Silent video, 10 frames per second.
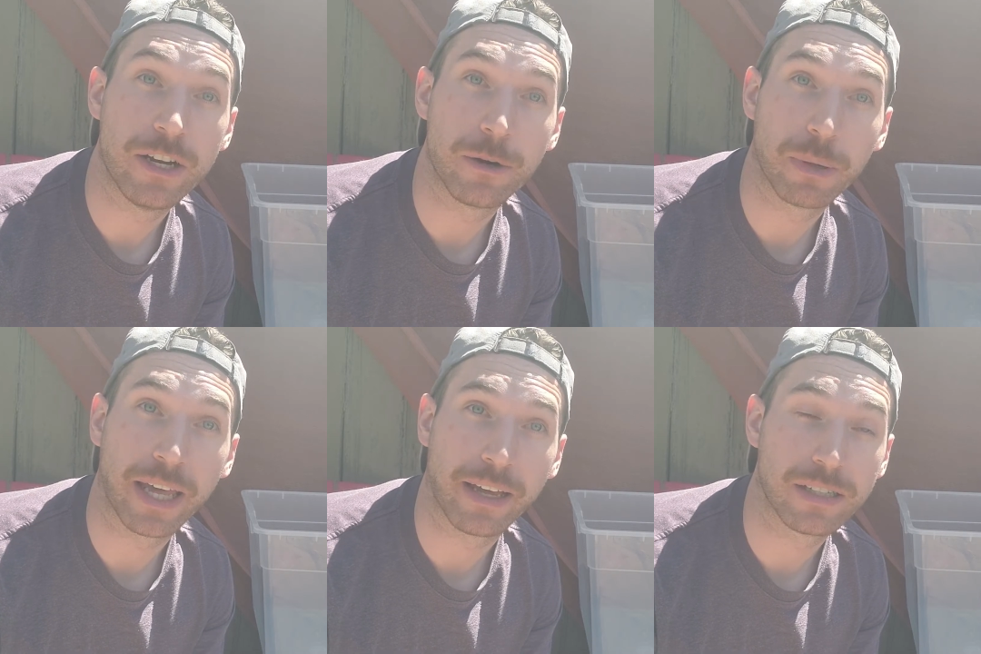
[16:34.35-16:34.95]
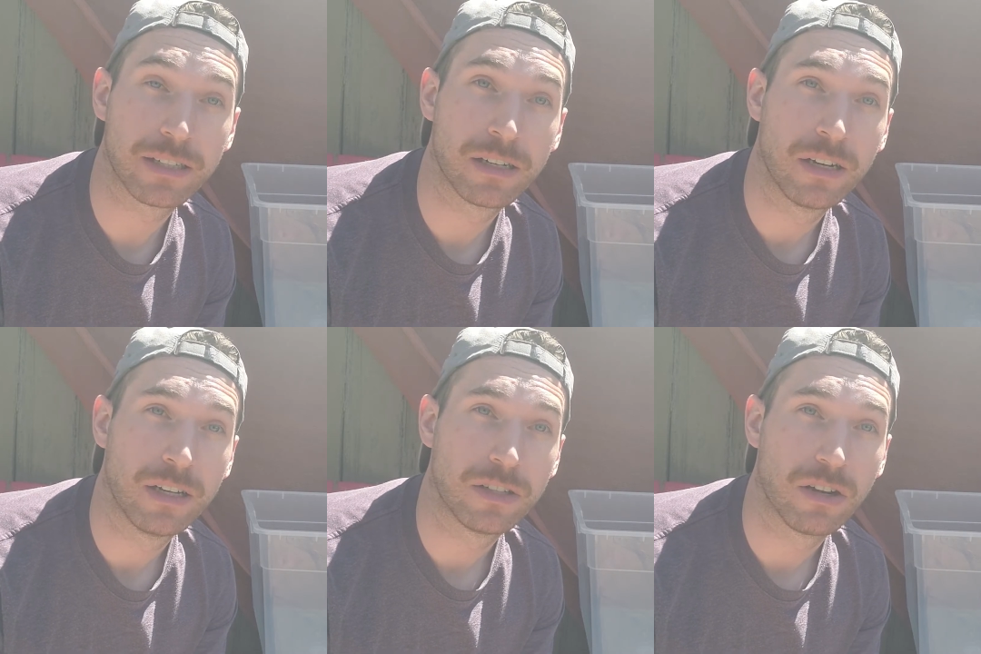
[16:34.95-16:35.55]
your plants.
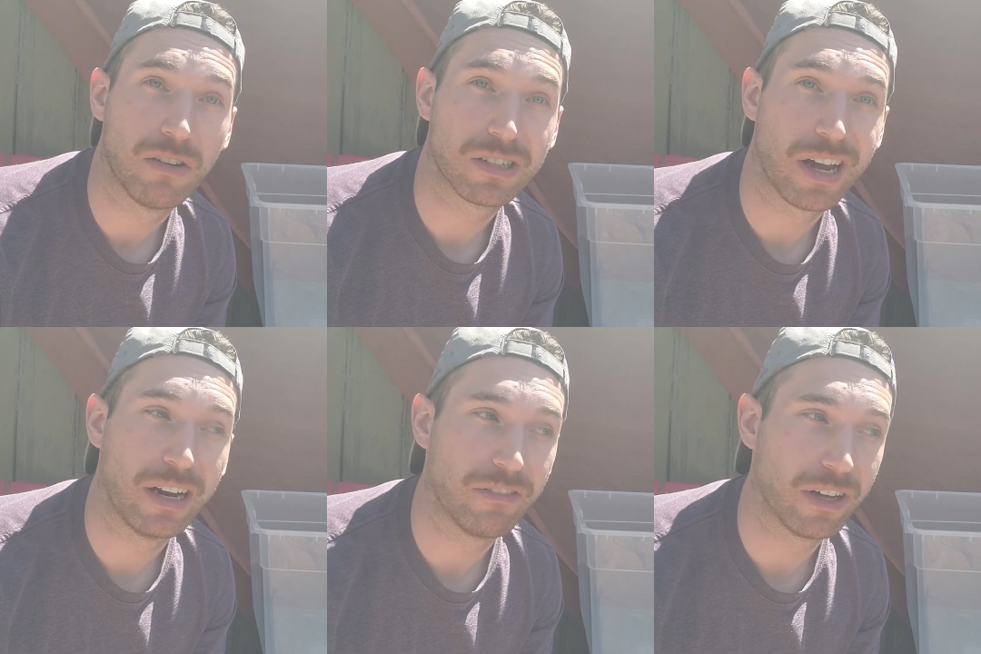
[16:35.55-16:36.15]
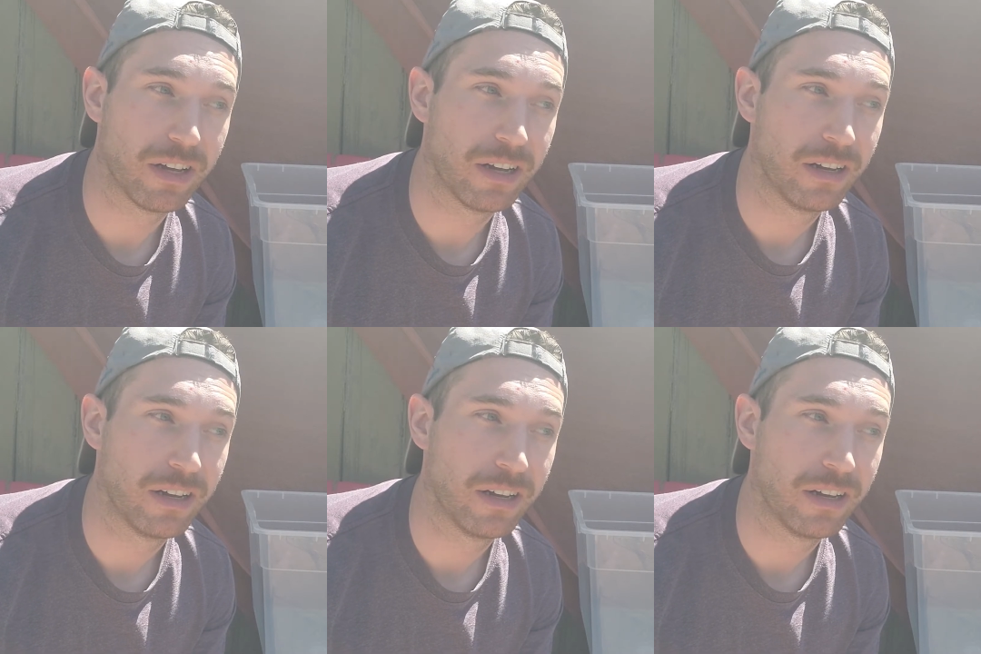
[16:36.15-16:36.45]
So it's kind of a